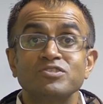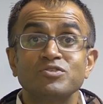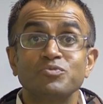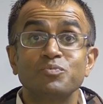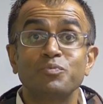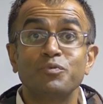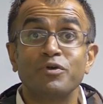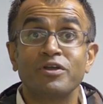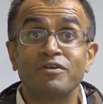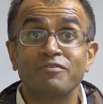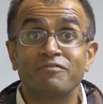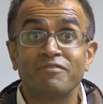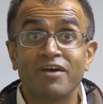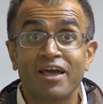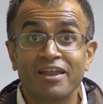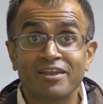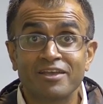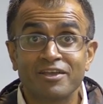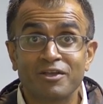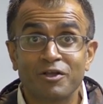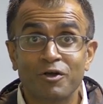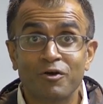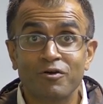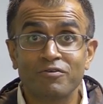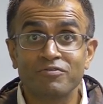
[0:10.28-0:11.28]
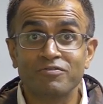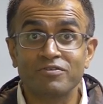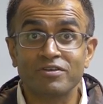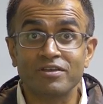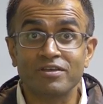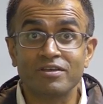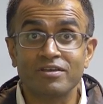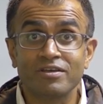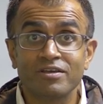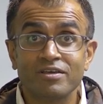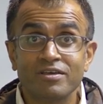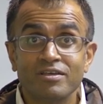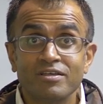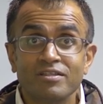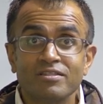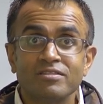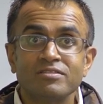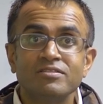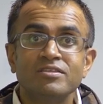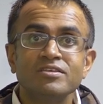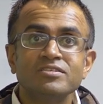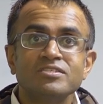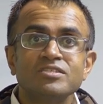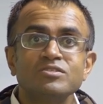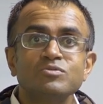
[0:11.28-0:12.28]
Spring Valley Coffee.
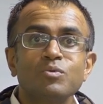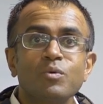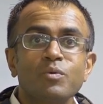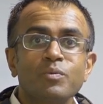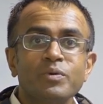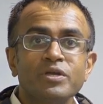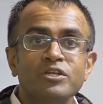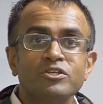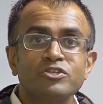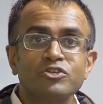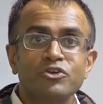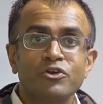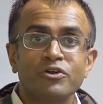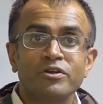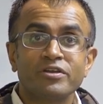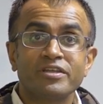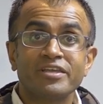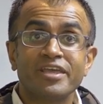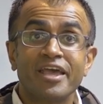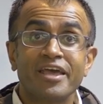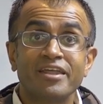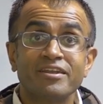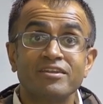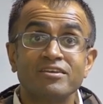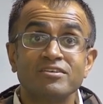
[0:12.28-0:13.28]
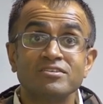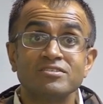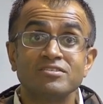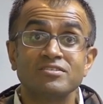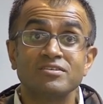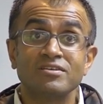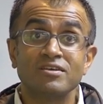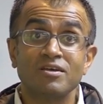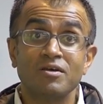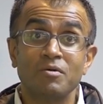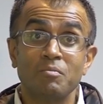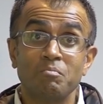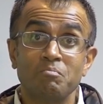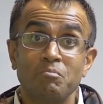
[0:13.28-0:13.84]
This is where we turn Kenya's